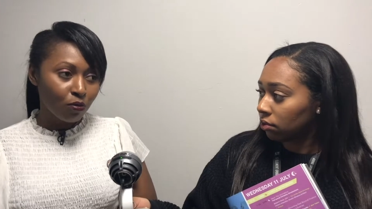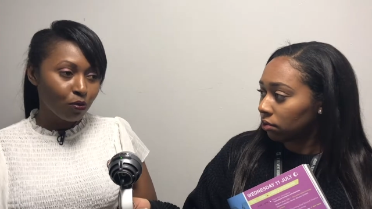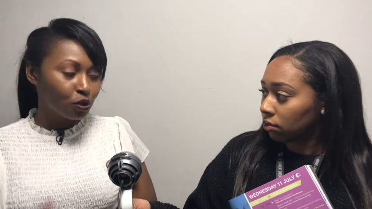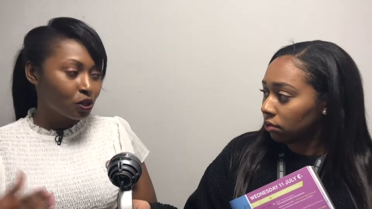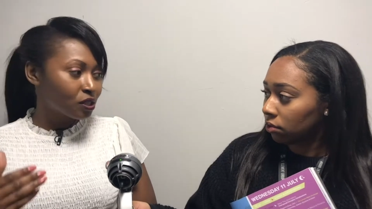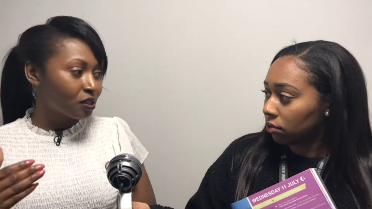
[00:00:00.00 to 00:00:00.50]

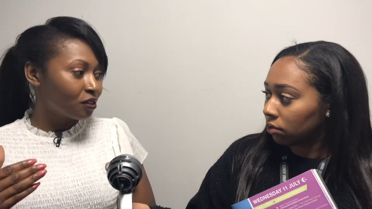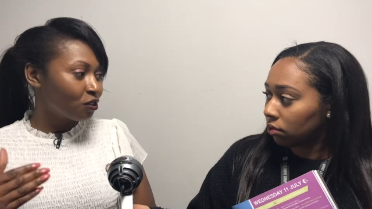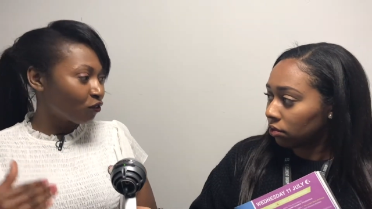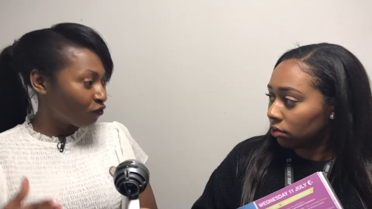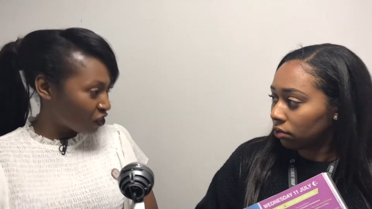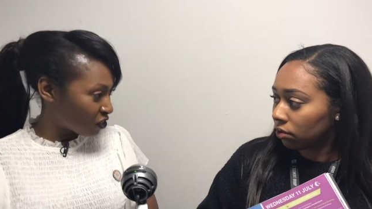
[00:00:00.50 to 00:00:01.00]
Speaker 1: almost
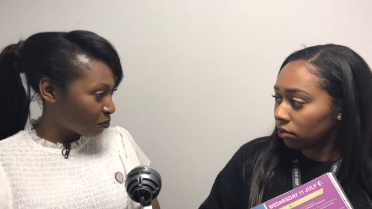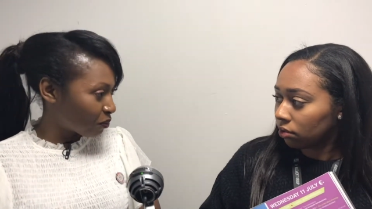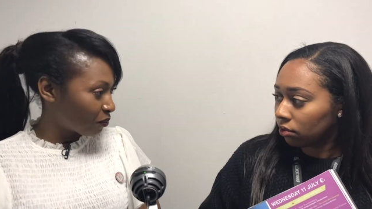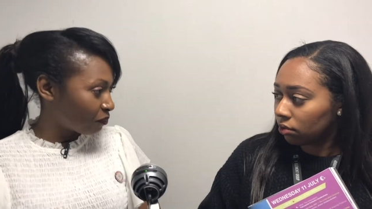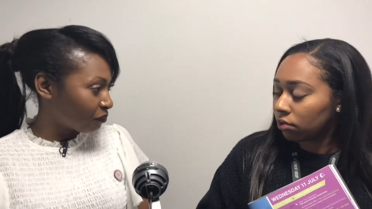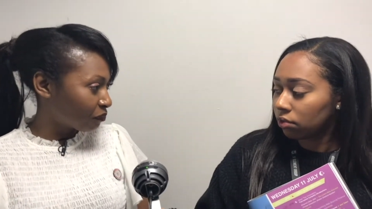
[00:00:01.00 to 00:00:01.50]
not
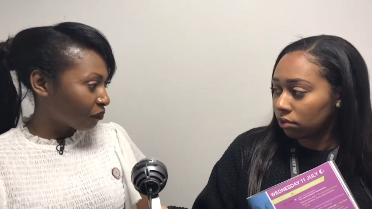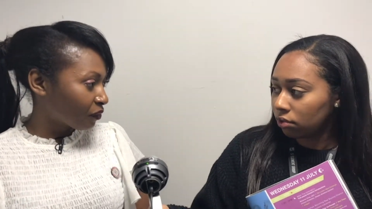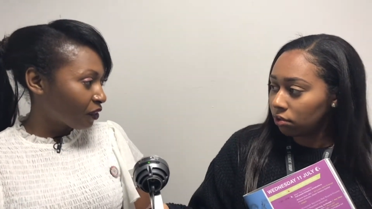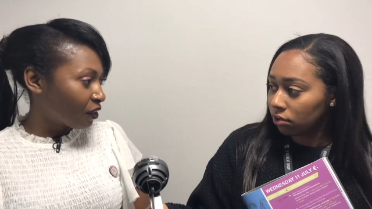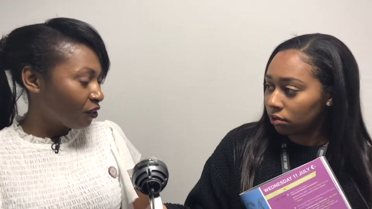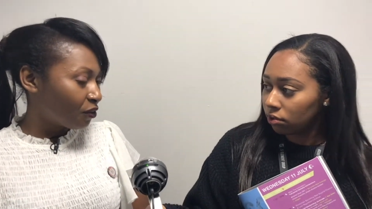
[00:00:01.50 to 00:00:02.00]
visible, mm-hmm.
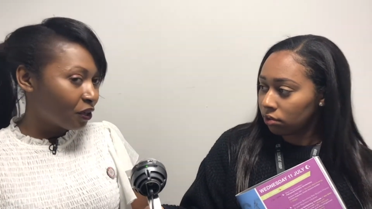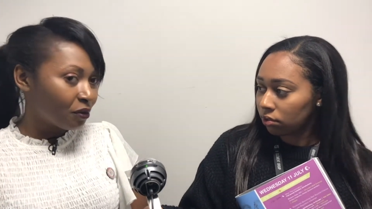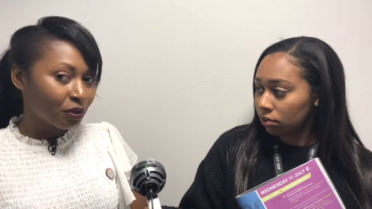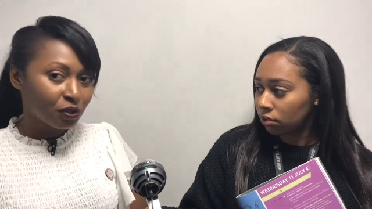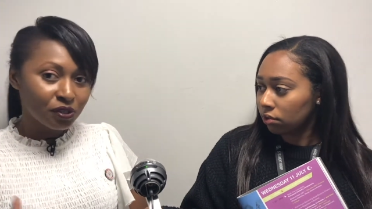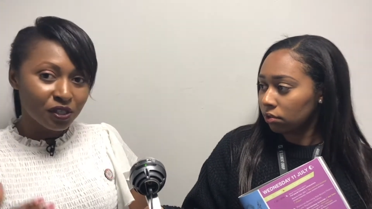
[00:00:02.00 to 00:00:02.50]
you know, and
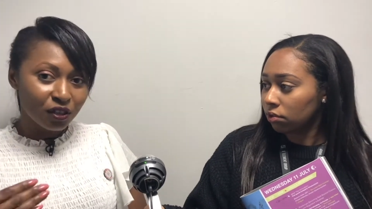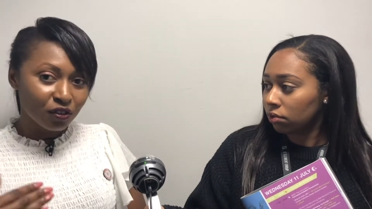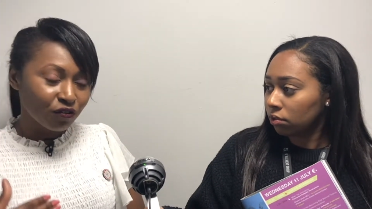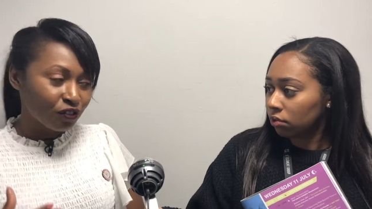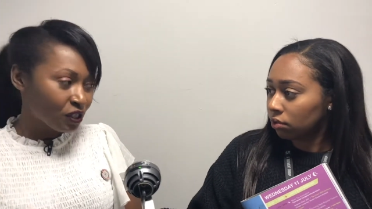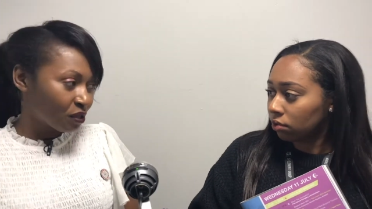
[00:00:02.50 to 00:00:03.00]
because they are
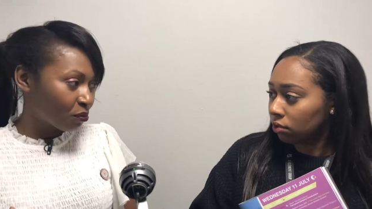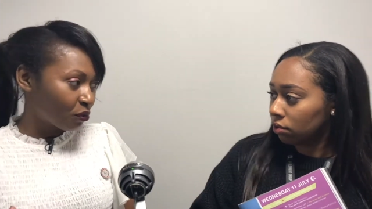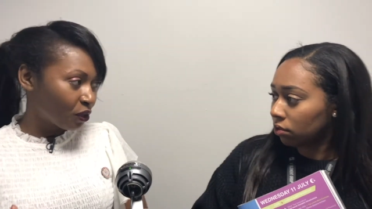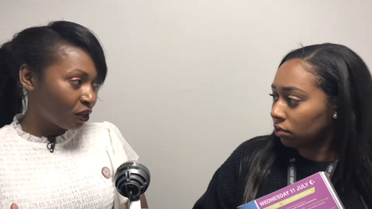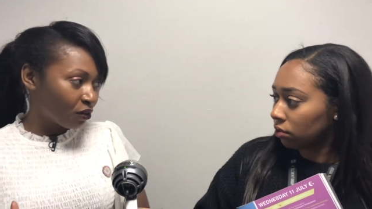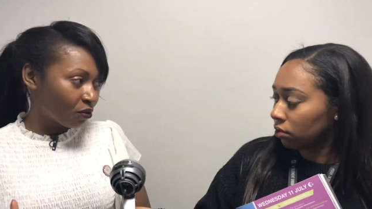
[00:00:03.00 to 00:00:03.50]
not
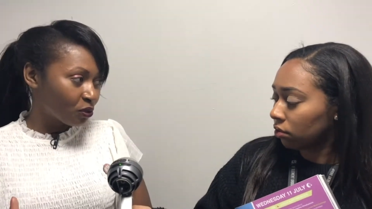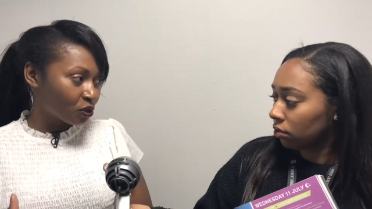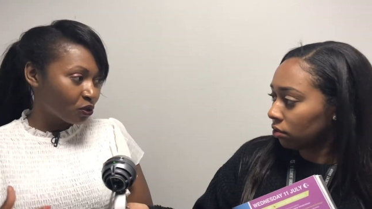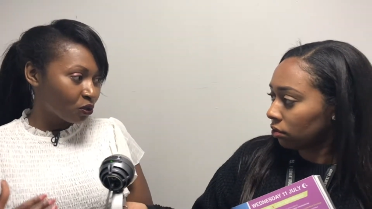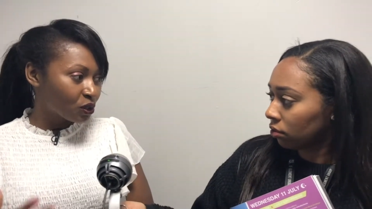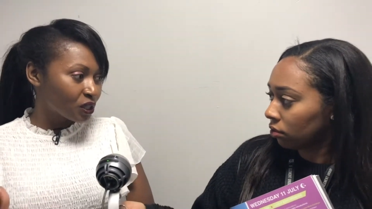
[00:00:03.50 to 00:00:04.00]
visible, it almost
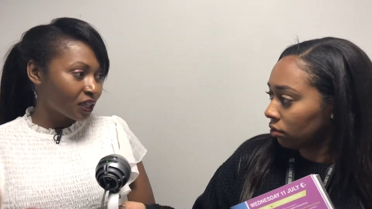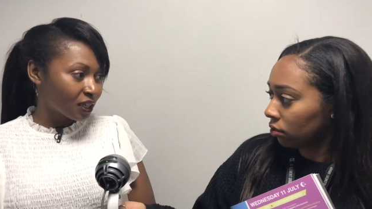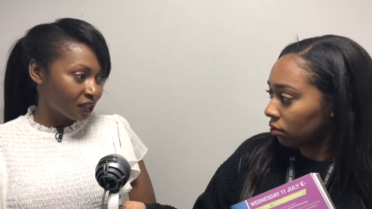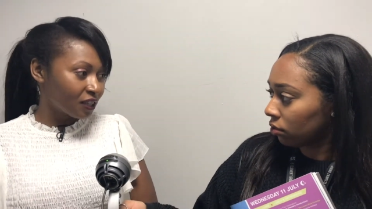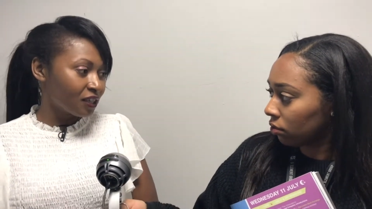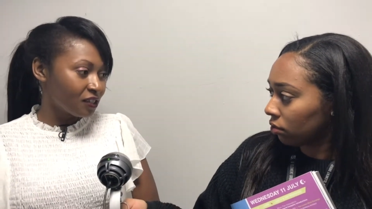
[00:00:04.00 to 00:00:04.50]
looks
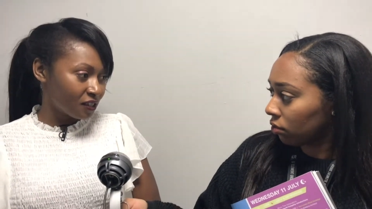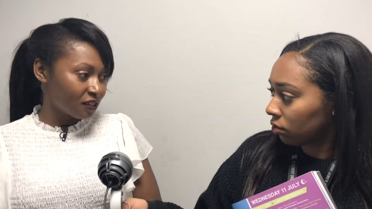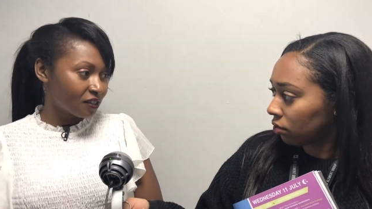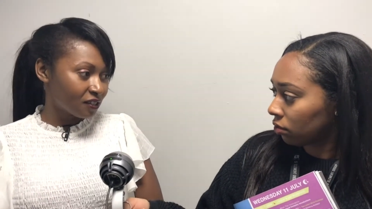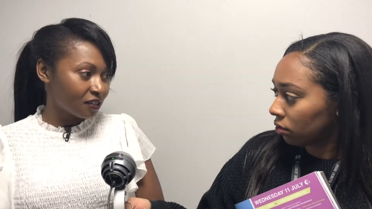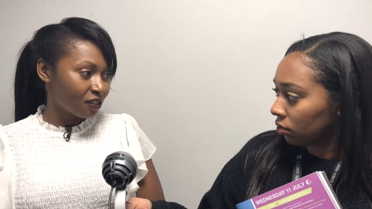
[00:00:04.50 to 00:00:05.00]
like there
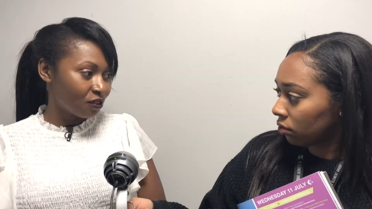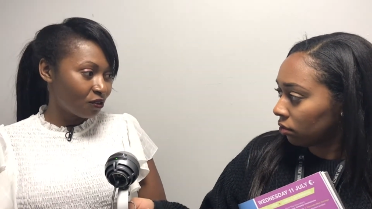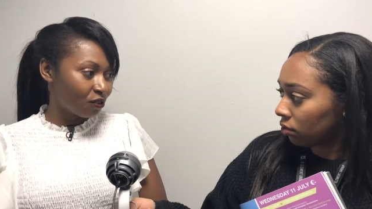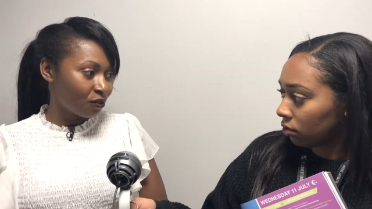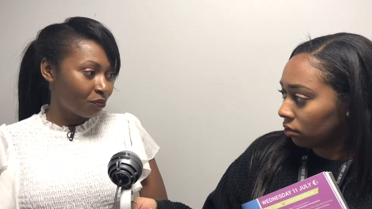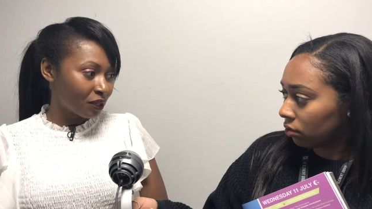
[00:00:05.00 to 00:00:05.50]
isn't you
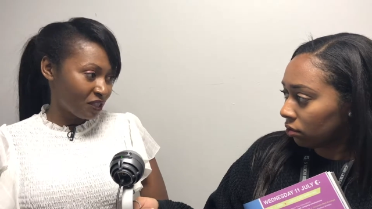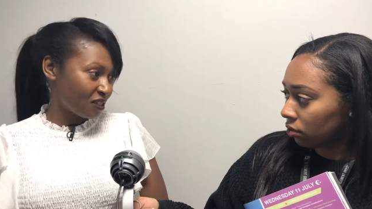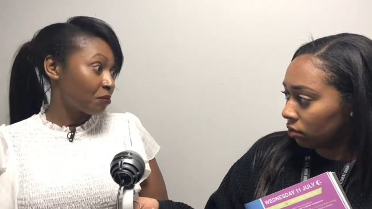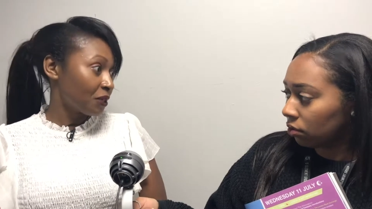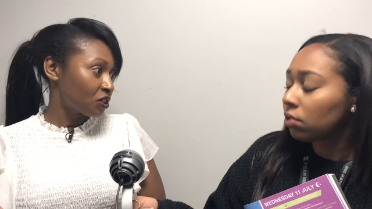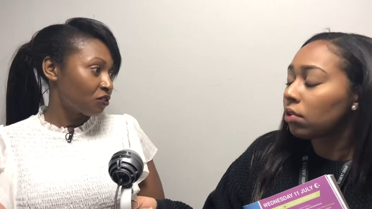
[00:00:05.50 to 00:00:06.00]
know
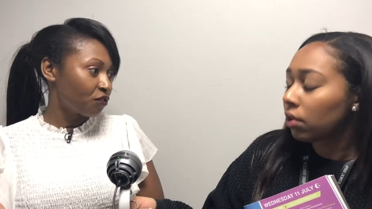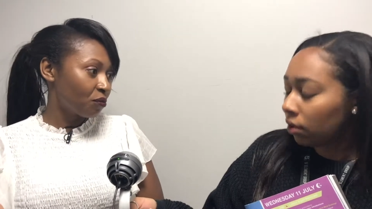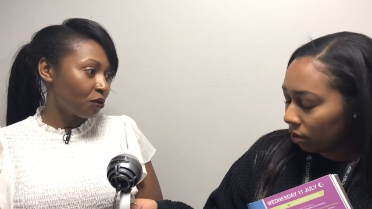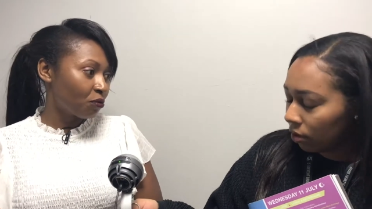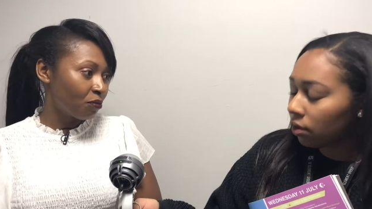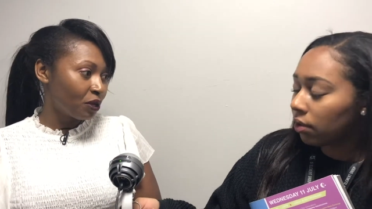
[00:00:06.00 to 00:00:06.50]
participation from
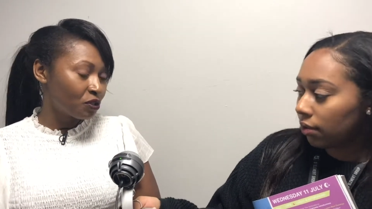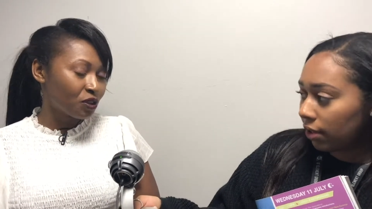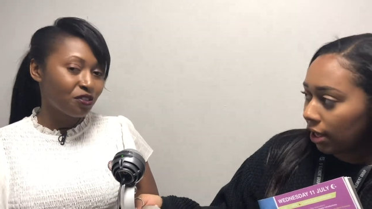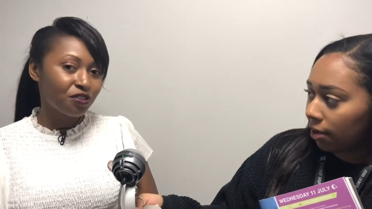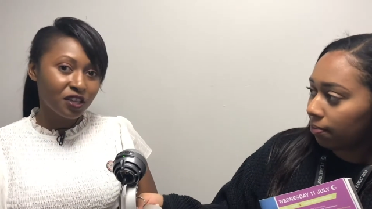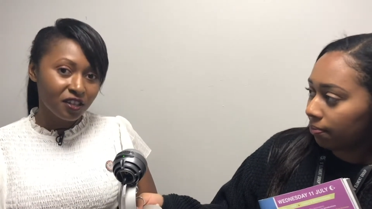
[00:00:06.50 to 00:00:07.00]
the women. So
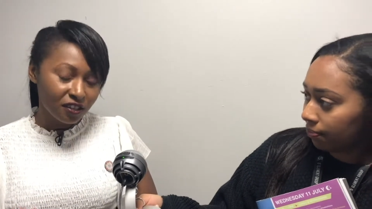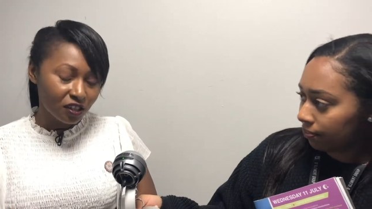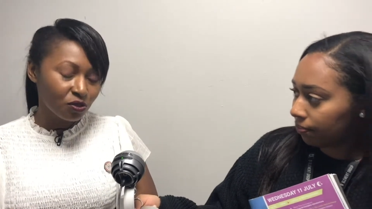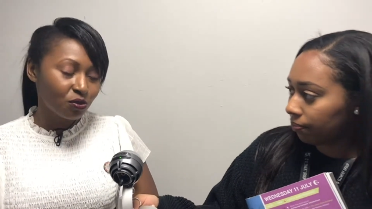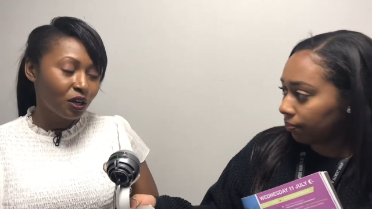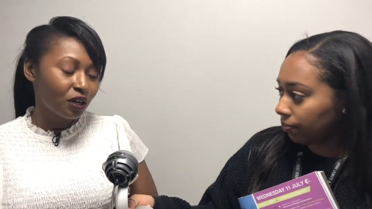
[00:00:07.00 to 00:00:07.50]
yeah. I think they
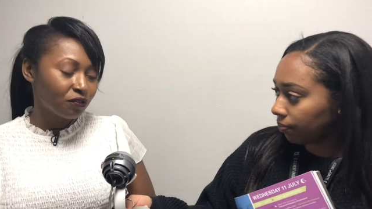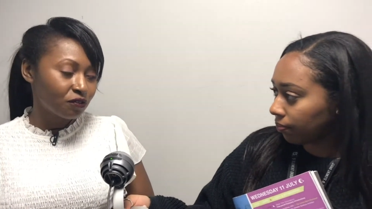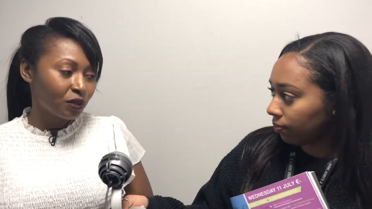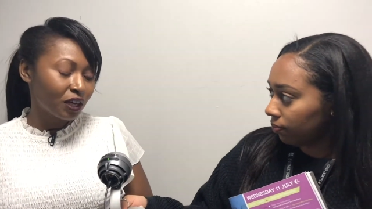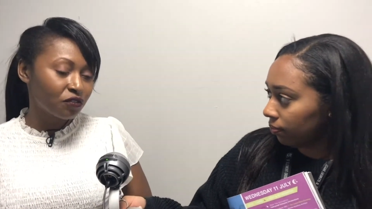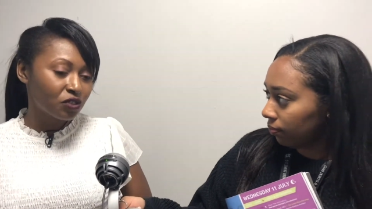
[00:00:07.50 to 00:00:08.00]
do have
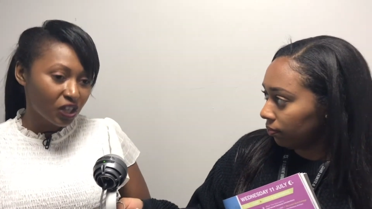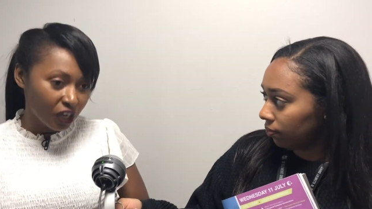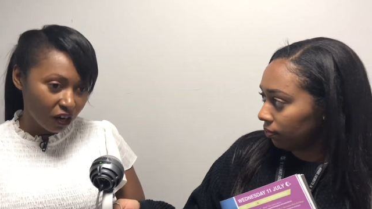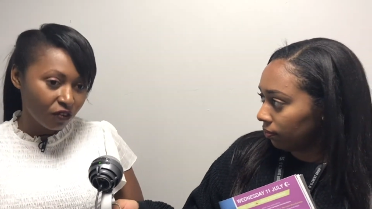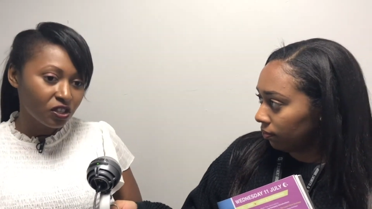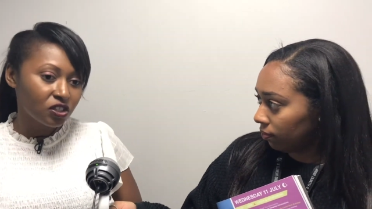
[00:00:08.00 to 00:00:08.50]
we have to
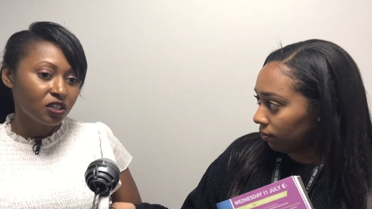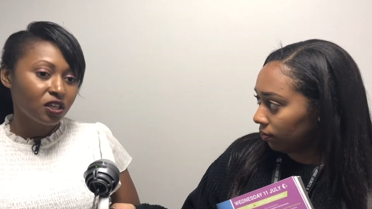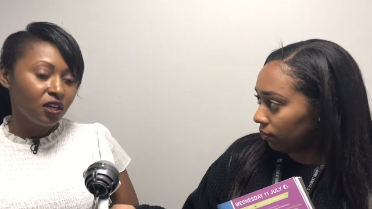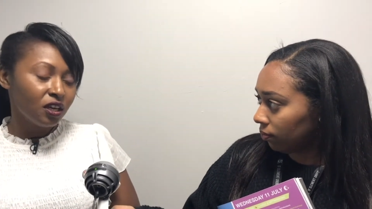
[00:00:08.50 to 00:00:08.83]
encourage